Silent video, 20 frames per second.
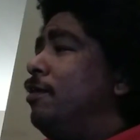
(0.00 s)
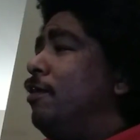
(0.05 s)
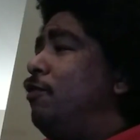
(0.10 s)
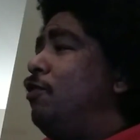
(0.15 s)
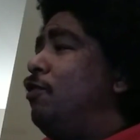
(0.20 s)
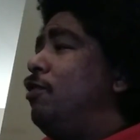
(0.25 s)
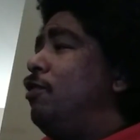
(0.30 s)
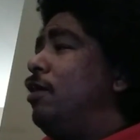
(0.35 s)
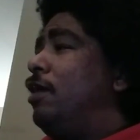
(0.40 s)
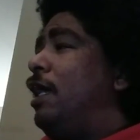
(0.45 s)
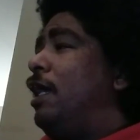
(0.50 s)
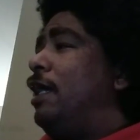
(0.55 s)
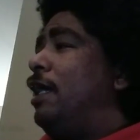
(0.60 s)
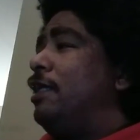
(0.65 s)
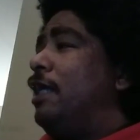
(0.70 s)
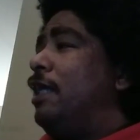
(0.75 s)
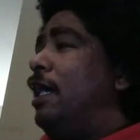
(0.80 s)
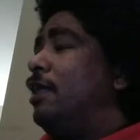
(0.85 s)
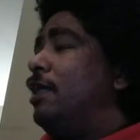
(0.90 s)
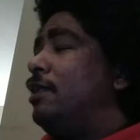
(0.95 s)
If you look
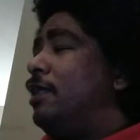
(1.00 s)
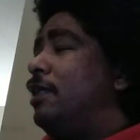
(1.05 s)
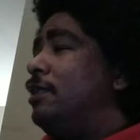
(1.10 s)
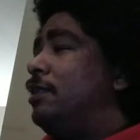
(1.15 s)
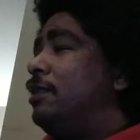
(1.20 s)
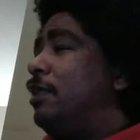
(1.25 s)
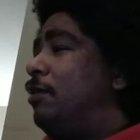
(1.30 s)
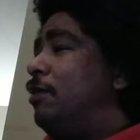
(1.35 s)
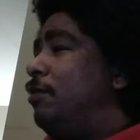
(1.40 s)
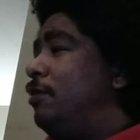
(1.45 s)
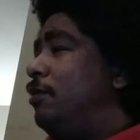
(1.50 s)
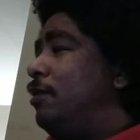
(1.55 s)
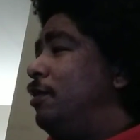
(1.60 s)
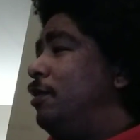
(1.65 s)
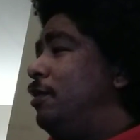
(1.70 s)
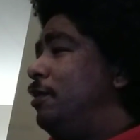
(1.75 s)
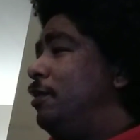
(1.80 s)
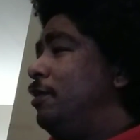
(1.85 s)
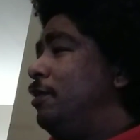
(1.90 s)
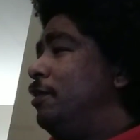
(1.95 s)
like that, they something.
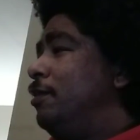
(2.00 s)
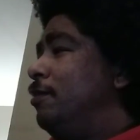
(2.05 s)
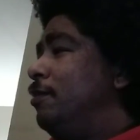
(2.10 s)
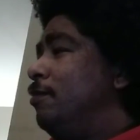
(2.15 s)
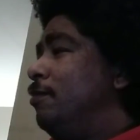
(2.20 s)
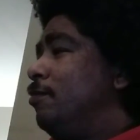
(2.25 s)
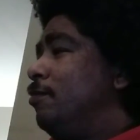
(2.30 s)
Violet.